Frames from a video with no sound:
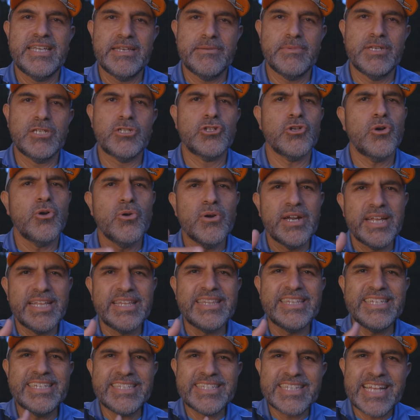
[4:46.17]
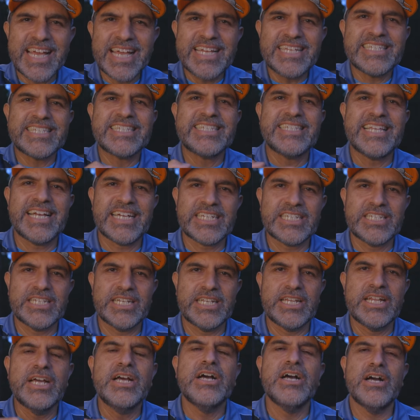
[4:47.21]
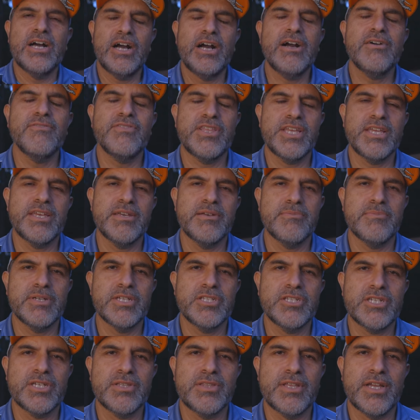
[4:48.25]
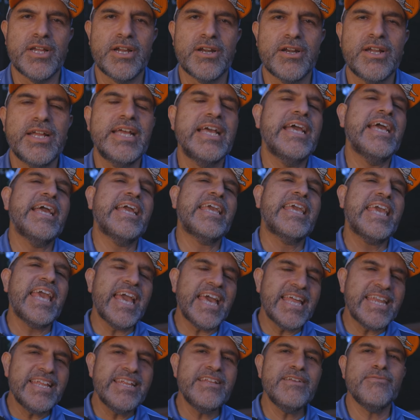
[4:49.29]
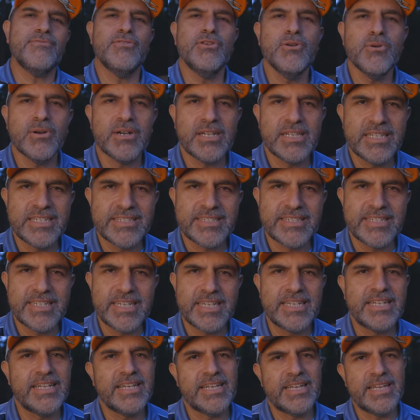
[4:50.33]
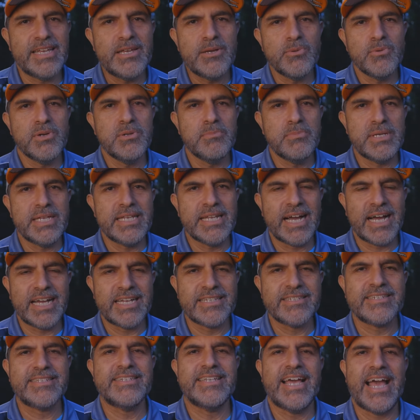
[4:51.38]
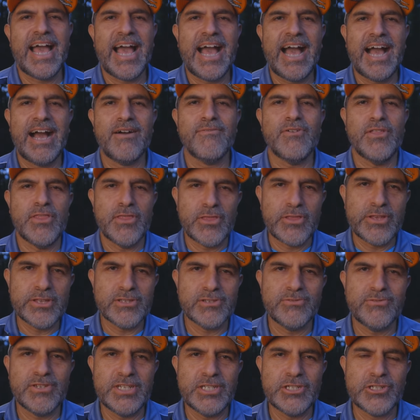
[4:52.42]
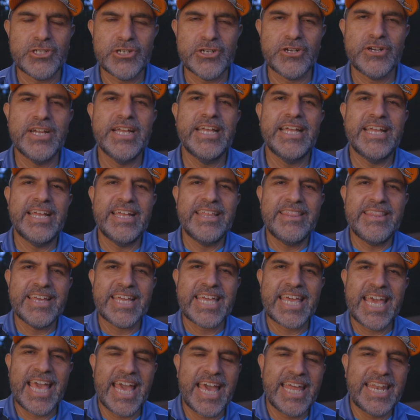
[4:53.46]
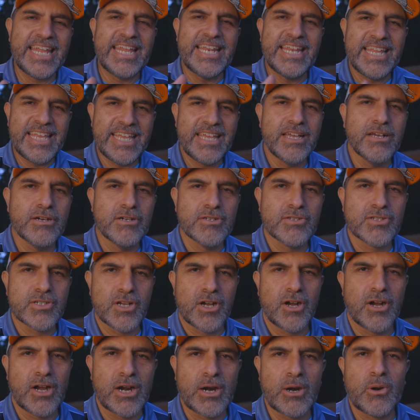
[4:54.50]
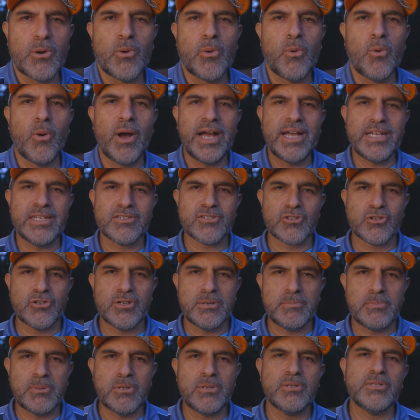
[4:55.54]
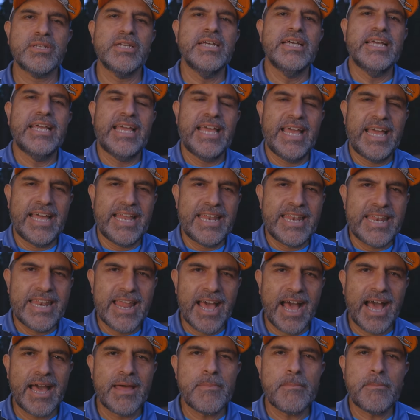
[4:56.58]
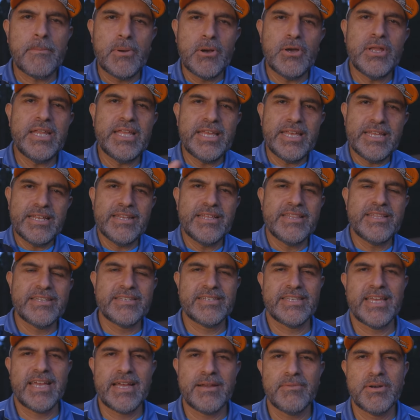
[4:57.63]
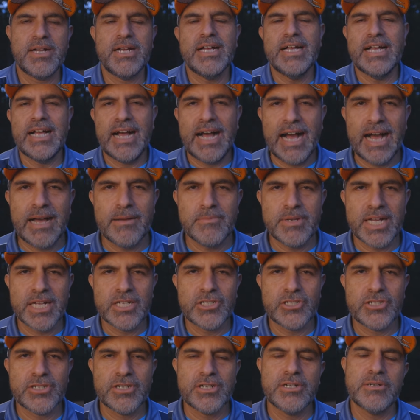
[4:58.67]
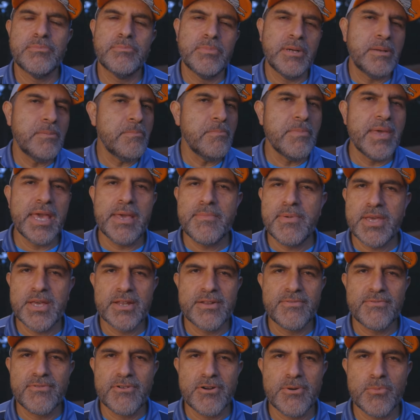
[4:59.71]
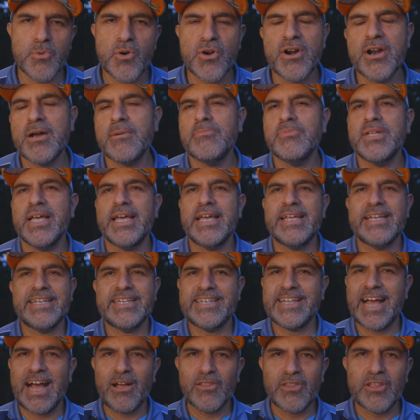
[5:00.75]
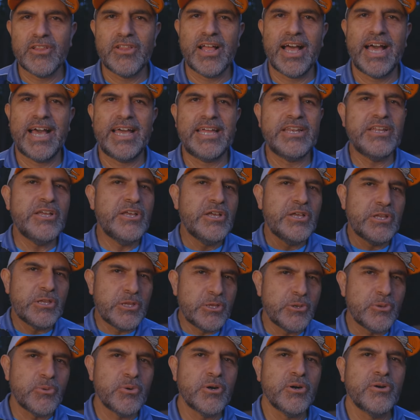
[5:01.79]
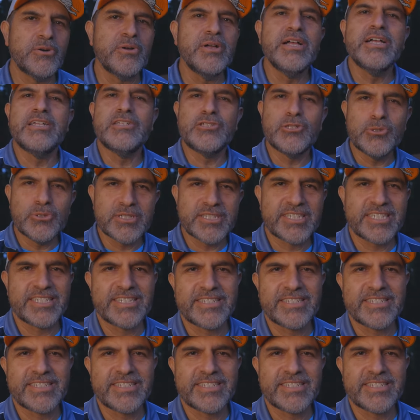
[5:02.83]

image, or at least a section of the image in there. Canon, if you are listening, it would be nice to have this feature in the Canon EOS R. Why it's crippled and not put into this camera, I'm not sure, but maybe in a firmware update down the line, you will do us a